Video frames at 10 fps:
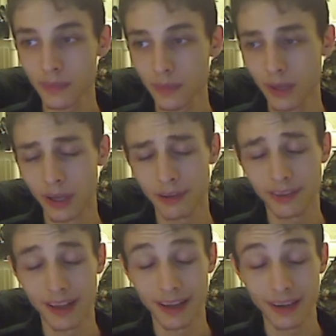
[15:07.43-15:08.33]

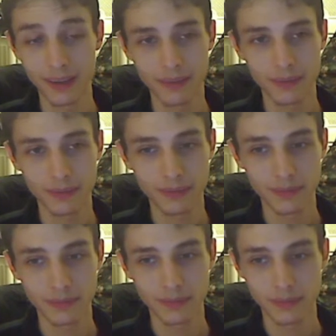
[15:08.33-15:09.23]
extend
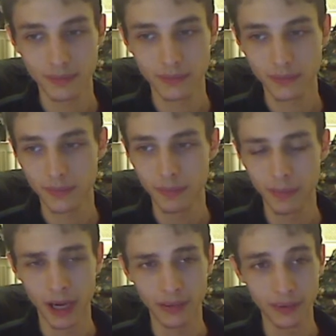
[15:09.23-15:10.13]

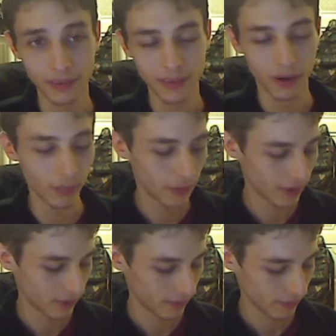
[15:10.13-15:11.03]
beyond the scope
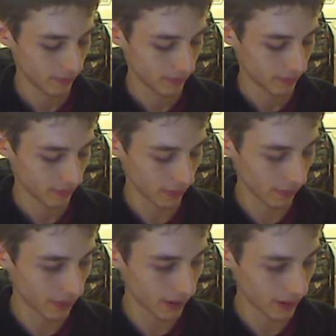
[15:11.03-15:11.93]
of
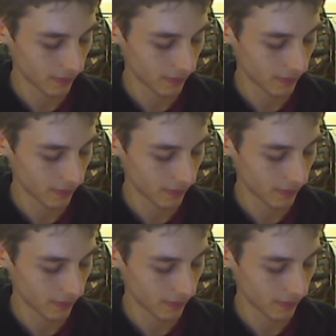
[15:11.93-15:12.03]
their